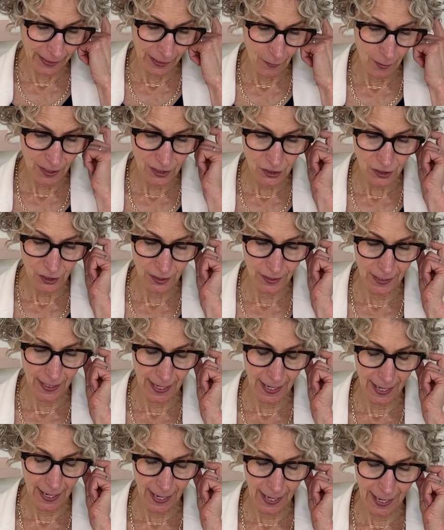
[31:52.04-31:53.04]
question.
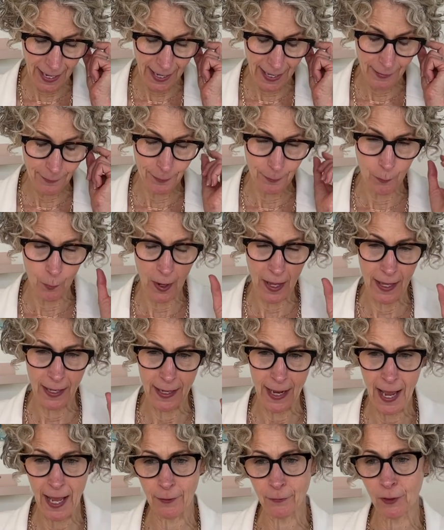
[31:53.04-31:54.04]
When
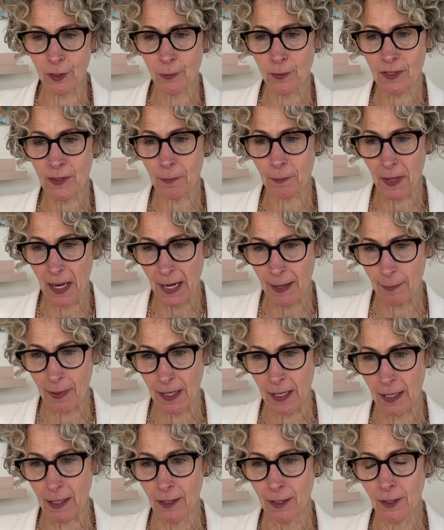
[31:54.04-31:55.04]
Henry was a
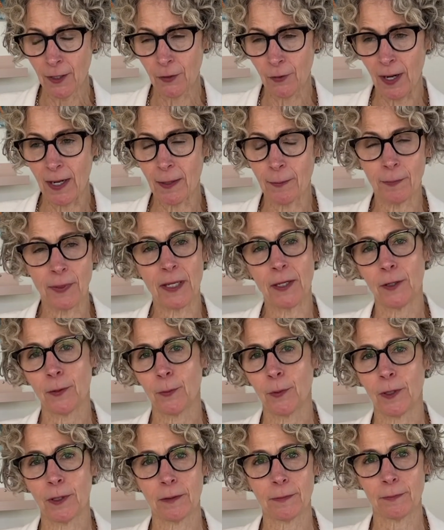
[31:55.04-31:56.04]
baby, Greta and Peter
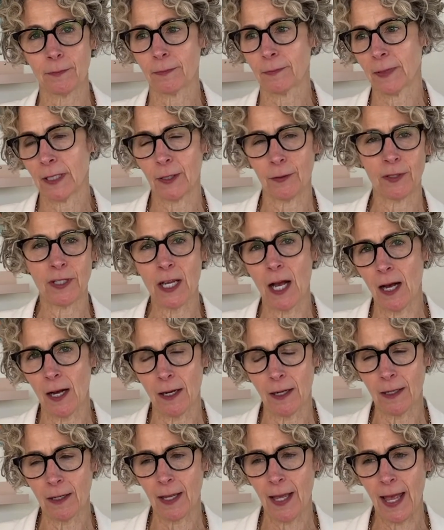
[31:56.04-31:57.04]
were,
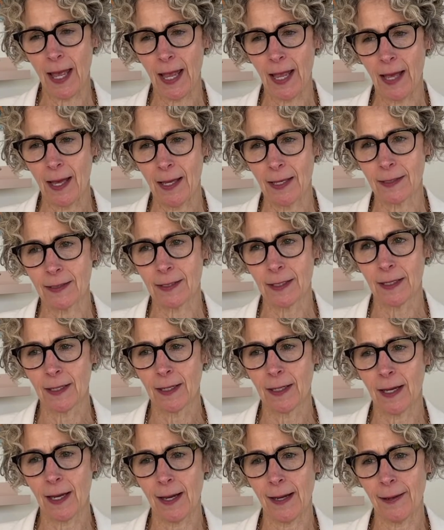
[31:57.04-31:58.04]
young, and
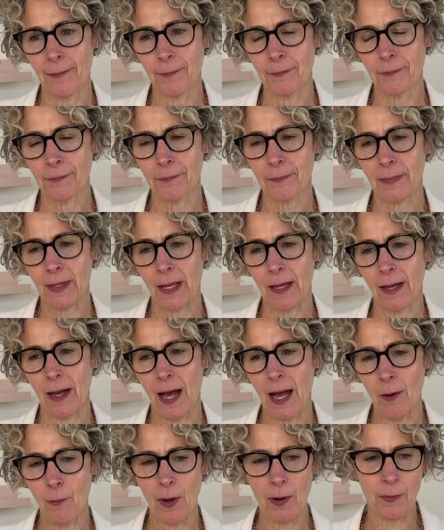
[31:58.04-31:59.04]

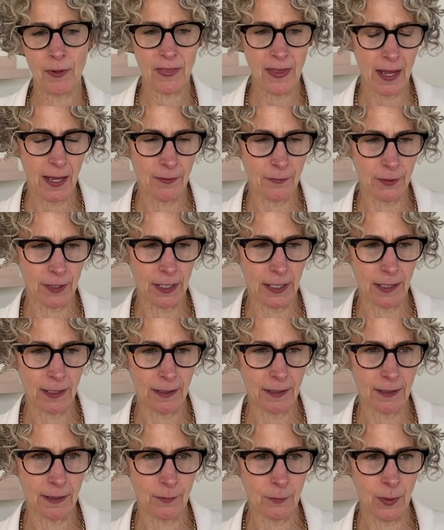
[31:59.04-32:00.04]
I went with Henry.
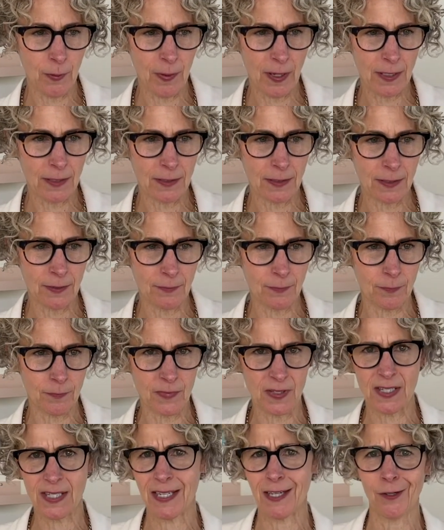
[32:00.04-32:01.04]
We went to
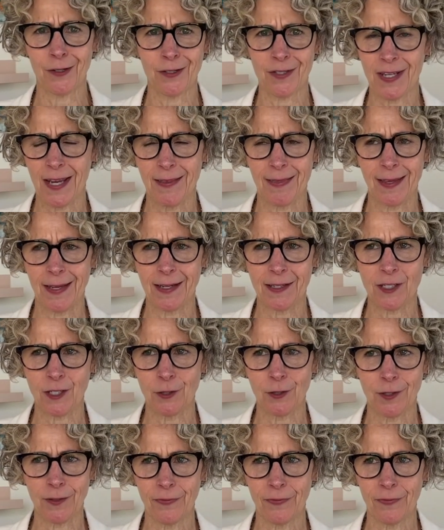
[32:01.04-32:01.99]
Sears, I think, to look